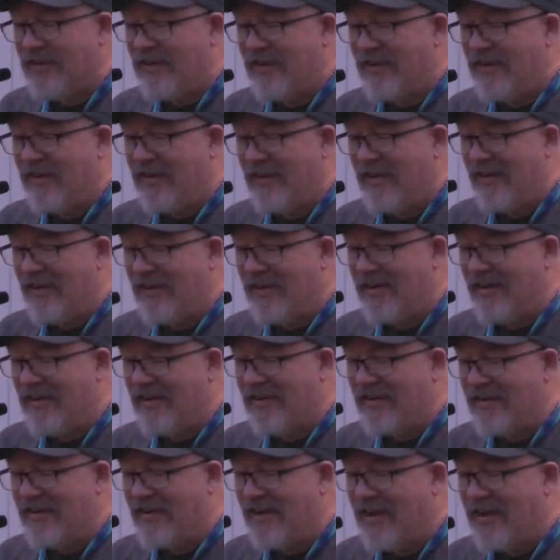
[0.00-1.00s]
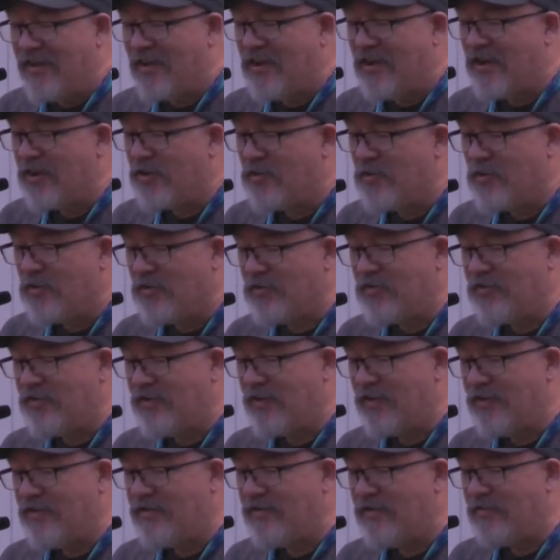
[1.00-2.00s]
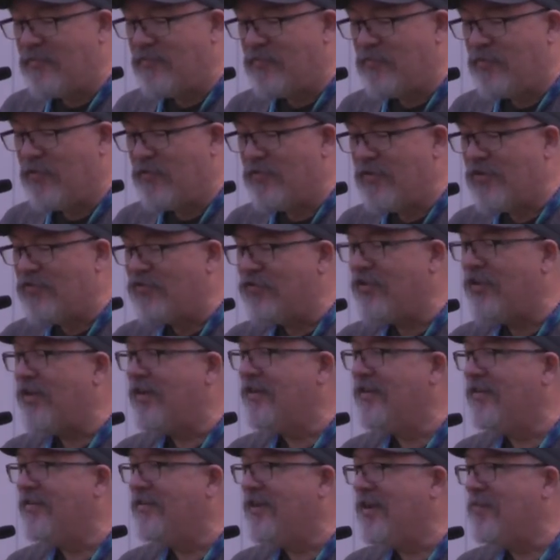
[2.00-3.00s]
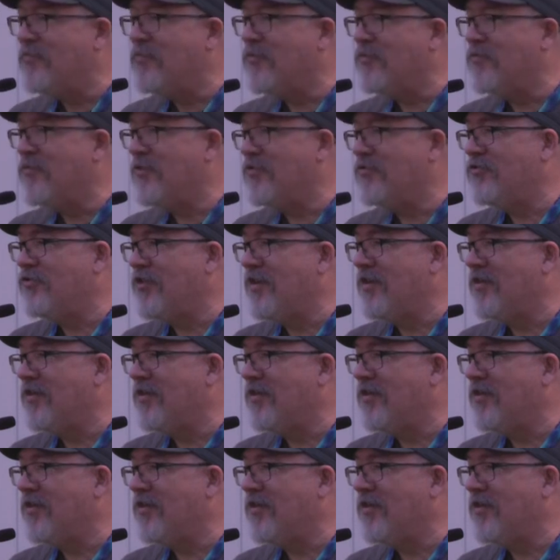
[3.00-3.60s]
Uh, and then, of course, the provisioning and deprovisioning